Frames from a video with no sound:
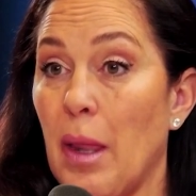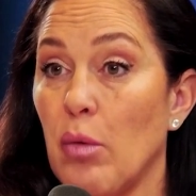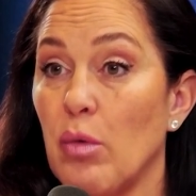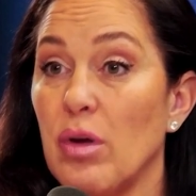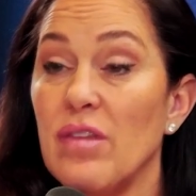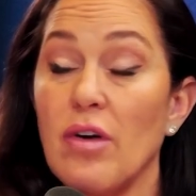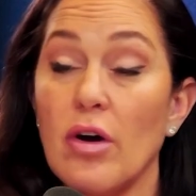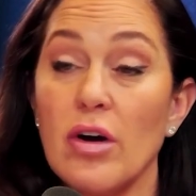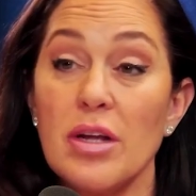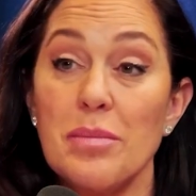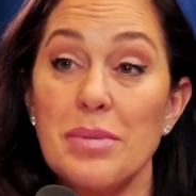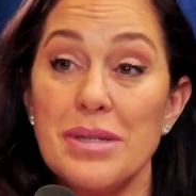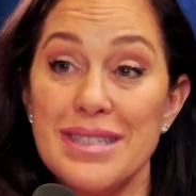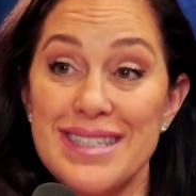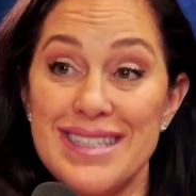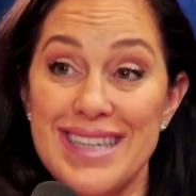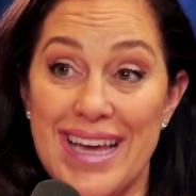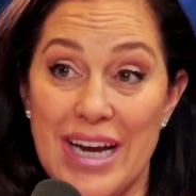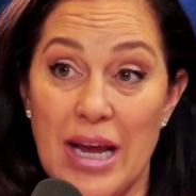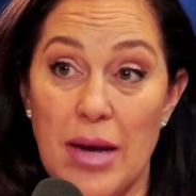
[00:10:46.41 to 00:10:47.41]
we've already been
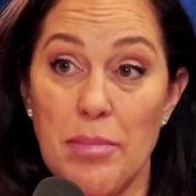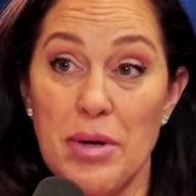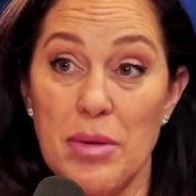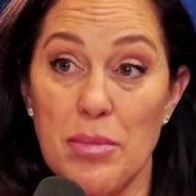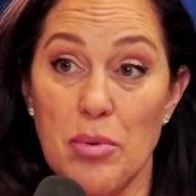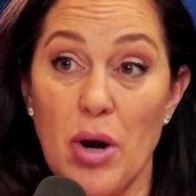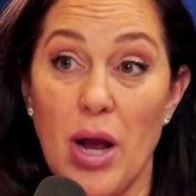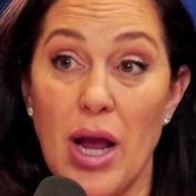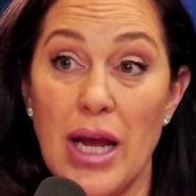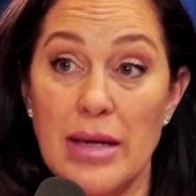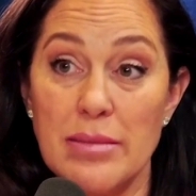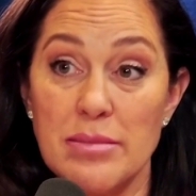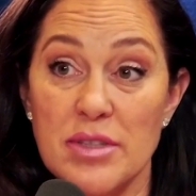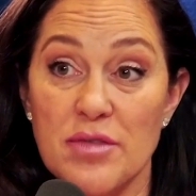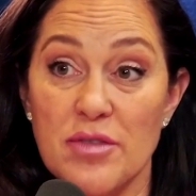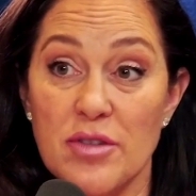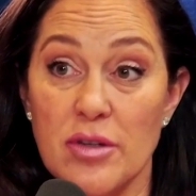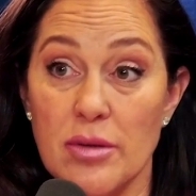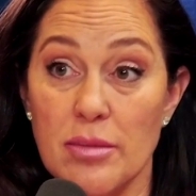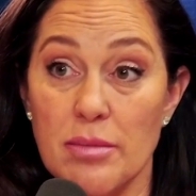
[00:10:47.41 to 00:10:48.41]
set up and primed
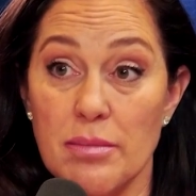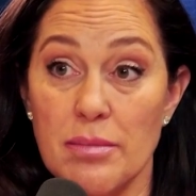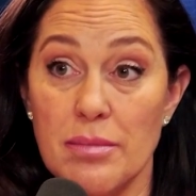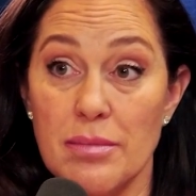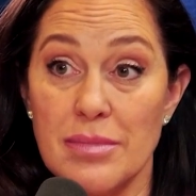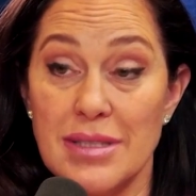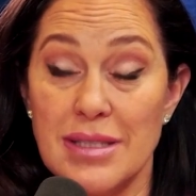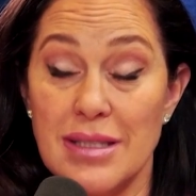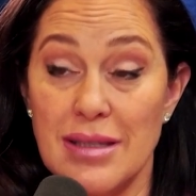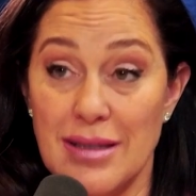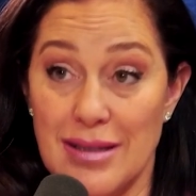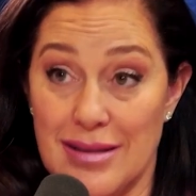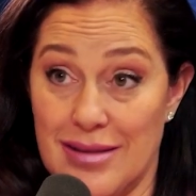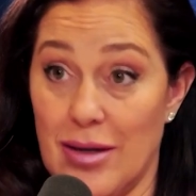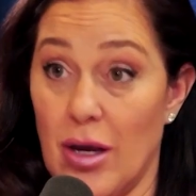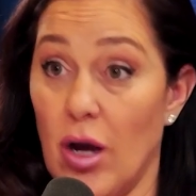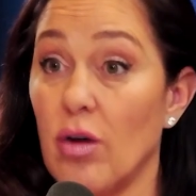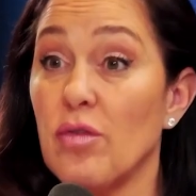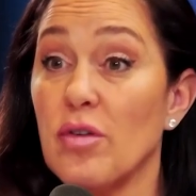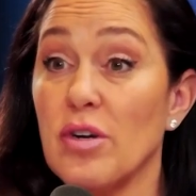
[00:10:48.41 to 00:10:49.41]
for
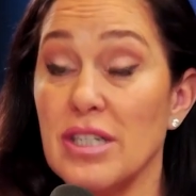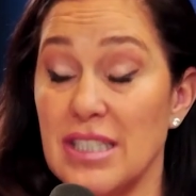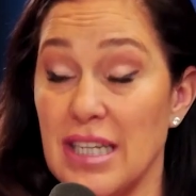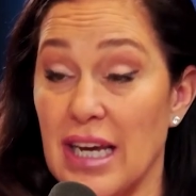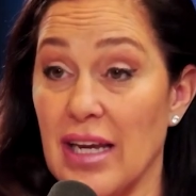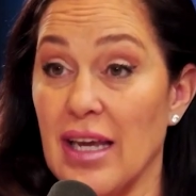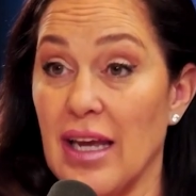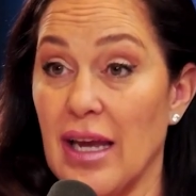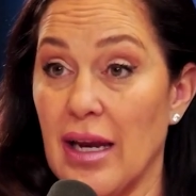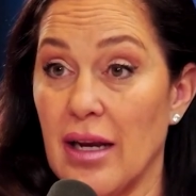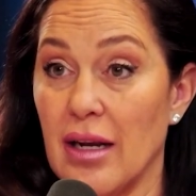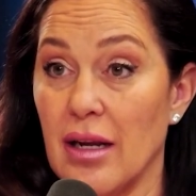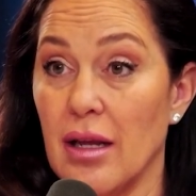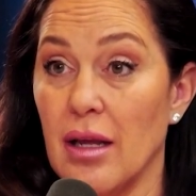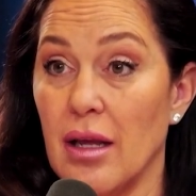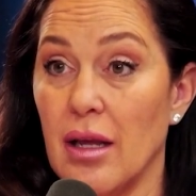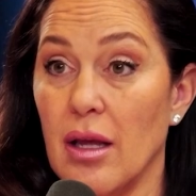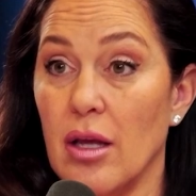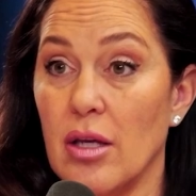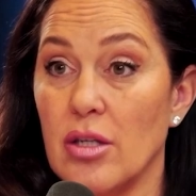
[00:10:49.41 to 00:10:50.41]
over a decade yeah